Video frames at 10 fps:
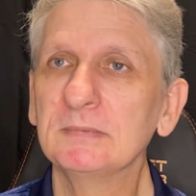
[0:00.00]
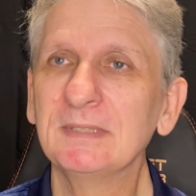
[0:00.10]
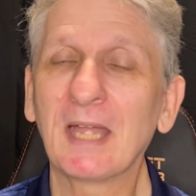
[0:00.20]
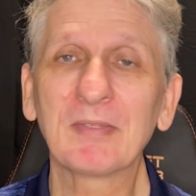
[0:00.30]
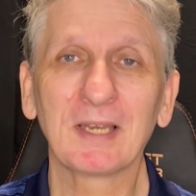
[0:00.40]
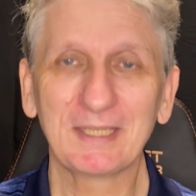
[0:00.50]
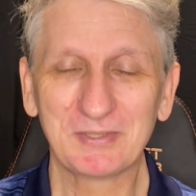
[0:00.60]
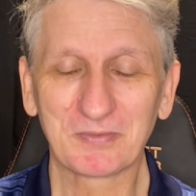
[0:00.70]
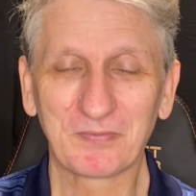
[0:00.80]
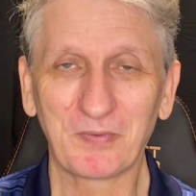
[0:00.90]
none the
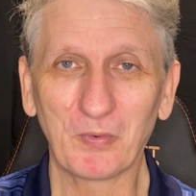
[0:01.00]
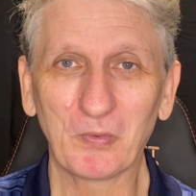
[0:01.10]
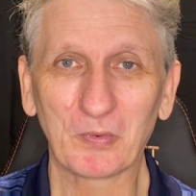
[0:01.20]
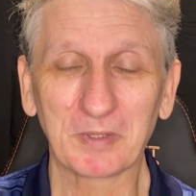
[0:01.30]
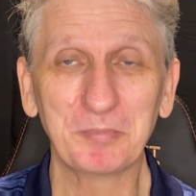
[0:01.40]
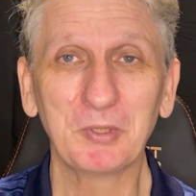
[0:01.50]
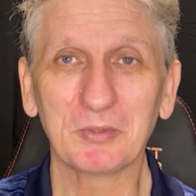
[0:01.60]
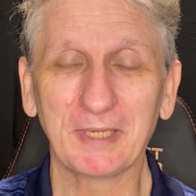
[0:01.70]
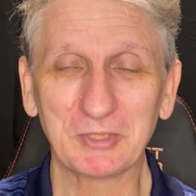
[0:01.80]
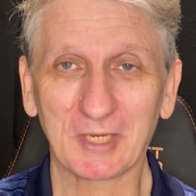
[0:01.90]
least for
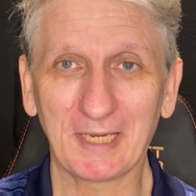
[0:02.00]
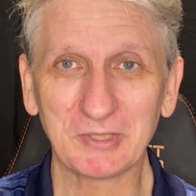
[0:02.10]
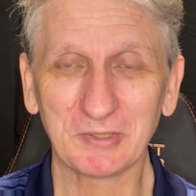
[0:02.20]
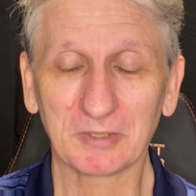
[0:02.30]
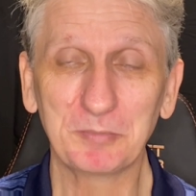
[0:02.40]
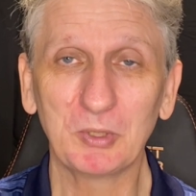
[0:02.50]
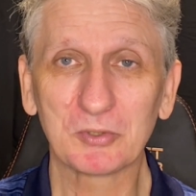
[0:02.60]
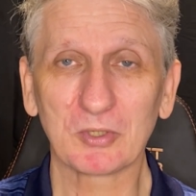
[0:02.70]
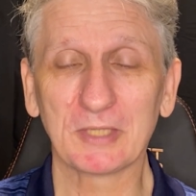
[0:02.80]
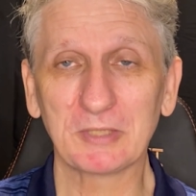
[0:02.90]
computer education, computer
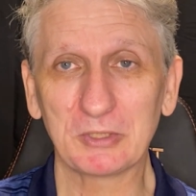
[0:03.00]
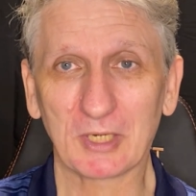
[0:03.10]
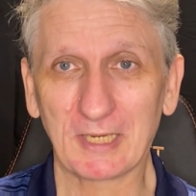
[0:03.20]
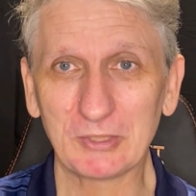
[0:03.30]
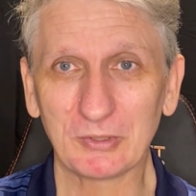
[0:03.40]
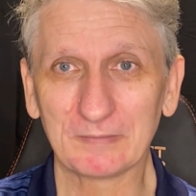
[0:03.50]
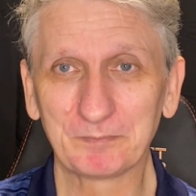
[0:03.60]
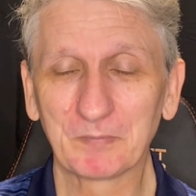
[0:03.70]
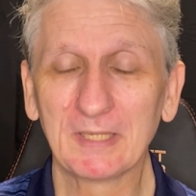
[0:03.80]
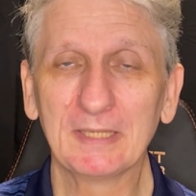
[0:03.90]
science education.
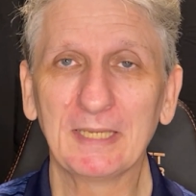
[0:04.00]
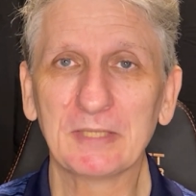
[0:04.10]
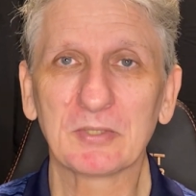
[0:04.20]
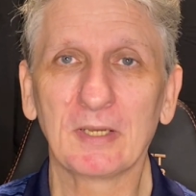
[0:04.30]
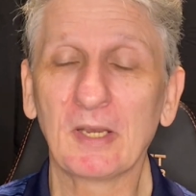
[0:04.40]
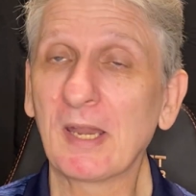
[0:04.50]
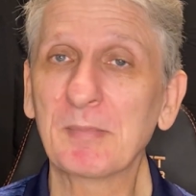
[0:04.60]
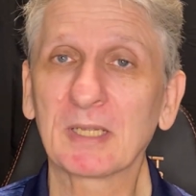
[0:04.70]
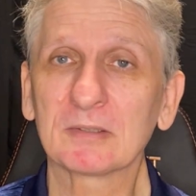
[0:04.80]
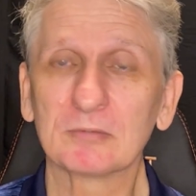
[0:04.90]
It's a
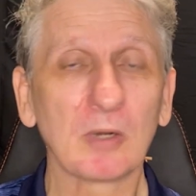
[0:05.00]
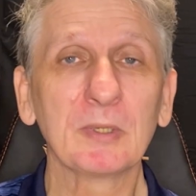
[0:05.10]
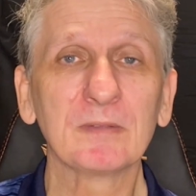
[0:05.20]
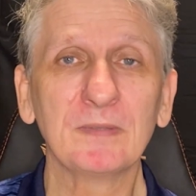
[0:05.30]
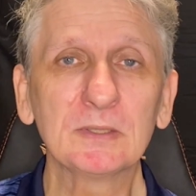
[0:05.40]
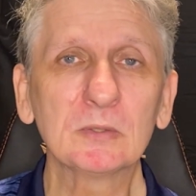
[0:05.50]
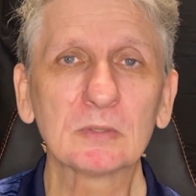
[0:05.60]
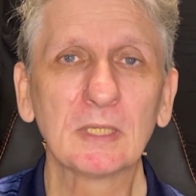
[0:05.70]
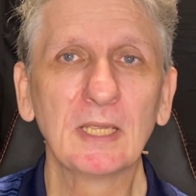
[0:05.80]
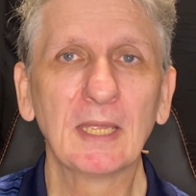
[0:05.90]
dynamic growing
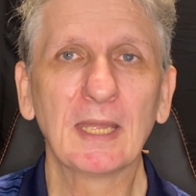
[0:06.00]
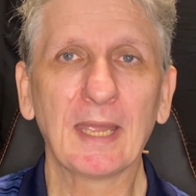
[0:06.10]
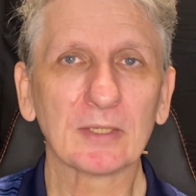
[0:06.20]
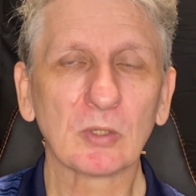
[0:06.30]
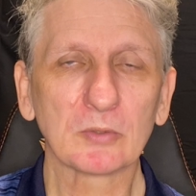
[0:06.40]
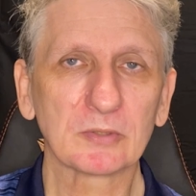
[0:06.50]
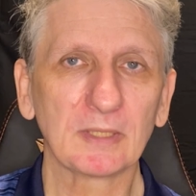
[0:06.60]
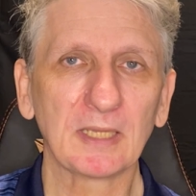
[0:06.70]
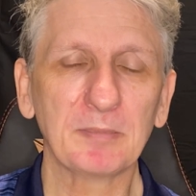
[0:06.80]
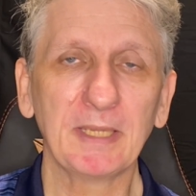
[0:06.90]
field and
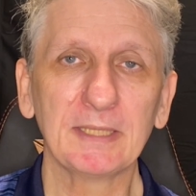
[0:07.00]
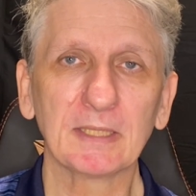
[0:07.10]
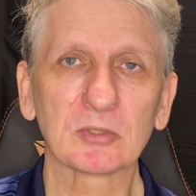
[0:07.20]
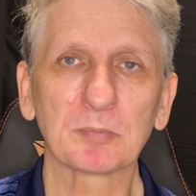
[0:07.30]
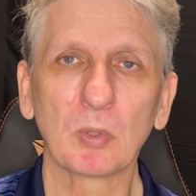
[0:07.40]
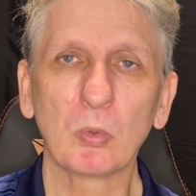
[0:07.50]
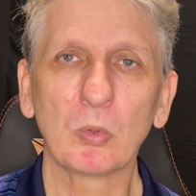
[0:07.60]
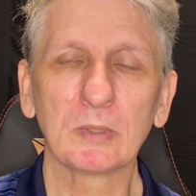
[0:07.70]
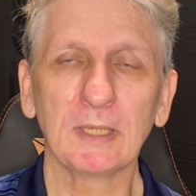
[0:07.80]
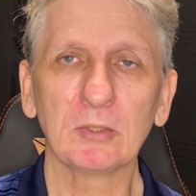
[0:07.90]
constantly being
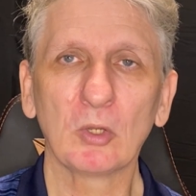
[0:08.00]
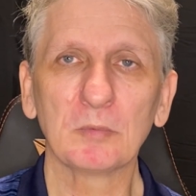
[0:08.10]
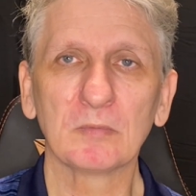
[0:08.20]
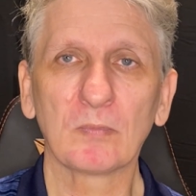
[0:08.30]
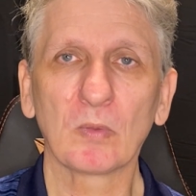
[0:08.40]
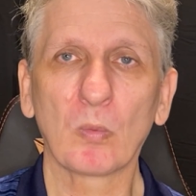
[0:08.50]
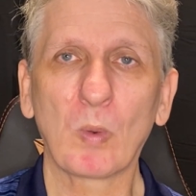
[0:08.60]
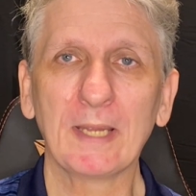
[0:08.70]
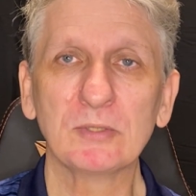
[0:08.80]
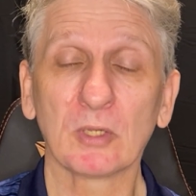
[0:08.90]
explored in terms of
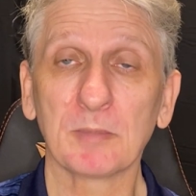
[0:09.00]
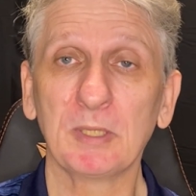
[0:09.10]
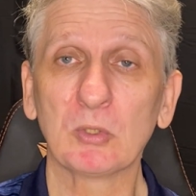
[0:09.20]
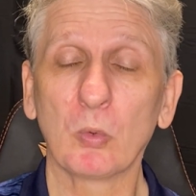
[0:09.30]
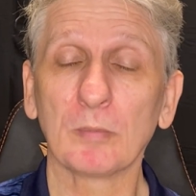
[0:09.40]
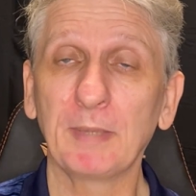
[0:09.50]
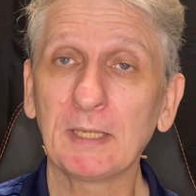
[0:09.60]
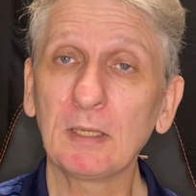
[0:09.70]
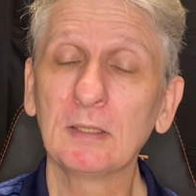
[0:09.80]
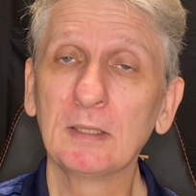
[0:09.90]
ways it can be taught
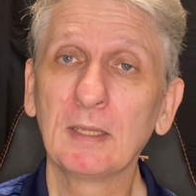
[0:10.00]
better